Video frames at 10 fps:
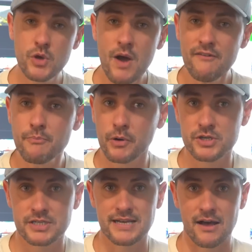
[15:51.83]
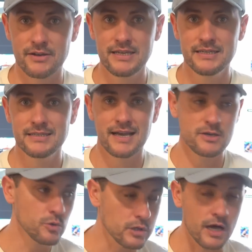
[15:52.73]
if you have a personality
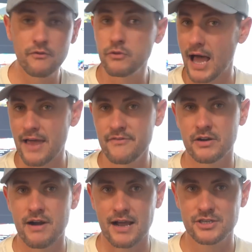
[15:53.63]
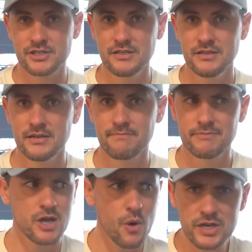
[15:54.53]
and you love live interaction,
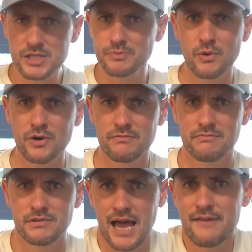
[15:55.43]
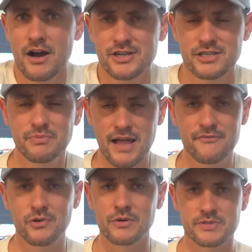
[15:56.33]
go explore live auction
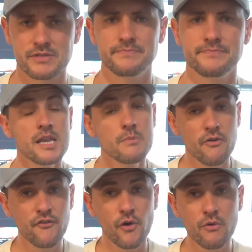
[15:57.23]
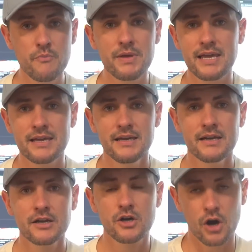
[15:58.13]
platforms. Number 4 would be
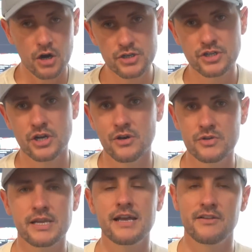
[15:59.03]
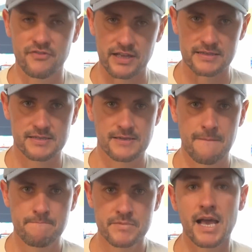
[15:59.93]
card shows and events.
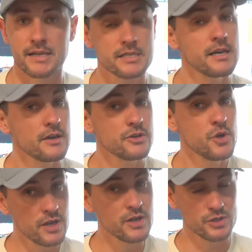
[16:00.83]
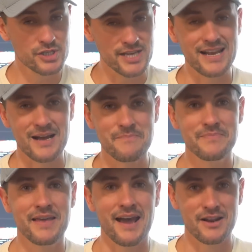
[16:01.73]
Yes, you can go set
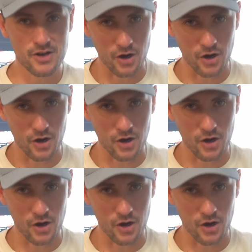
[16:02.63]
up at a